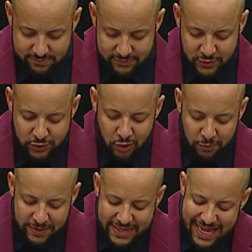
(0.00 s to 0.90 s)
You told
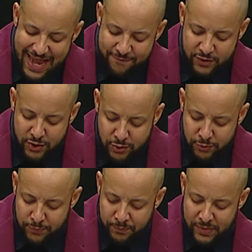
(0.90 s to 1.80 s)
me that
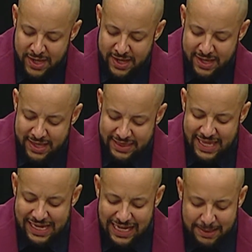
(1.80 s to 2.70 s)
afternoon they
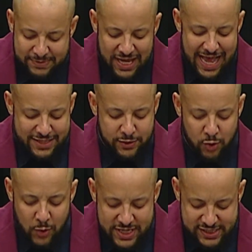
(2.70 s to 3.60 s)
got up to ask you
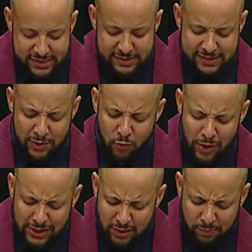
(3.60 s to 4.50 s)
questions, and
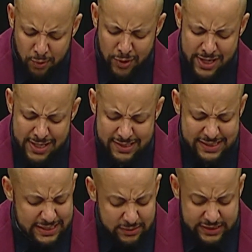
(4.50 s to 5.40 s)
one little boy,
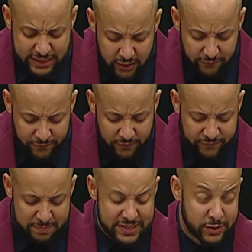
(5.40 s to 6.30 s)
still tearful
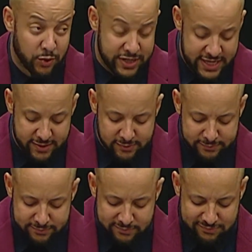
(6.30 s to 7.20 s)
from his ordeal,
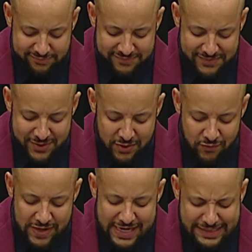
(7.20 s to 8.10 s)

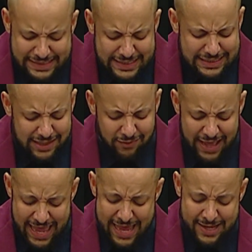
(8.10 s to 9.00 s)
raised his little
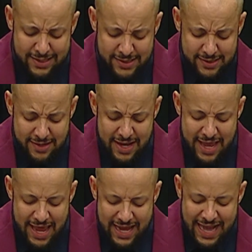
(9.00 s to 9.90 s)
hand
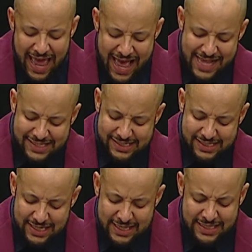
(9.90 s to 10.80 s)
and
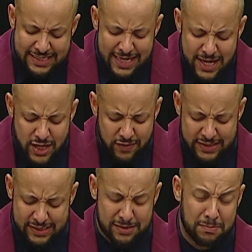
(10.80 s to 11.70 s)
asked in the
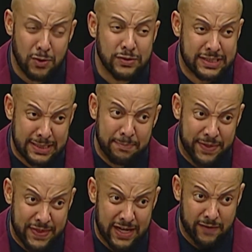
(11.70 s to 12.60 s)
tenderest, most
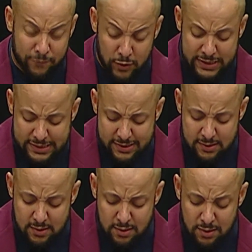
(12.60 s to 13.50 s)
sympathetic voice,
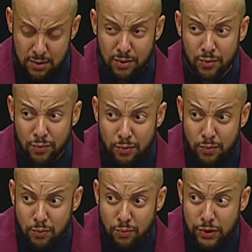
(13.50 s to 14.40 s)

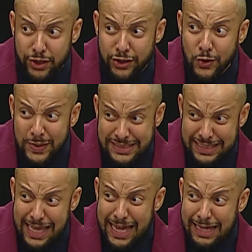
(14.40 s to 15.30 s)
"Were you a
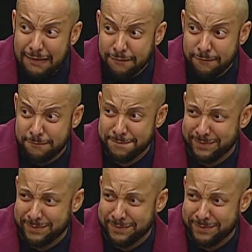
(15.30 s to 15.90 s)
slave?"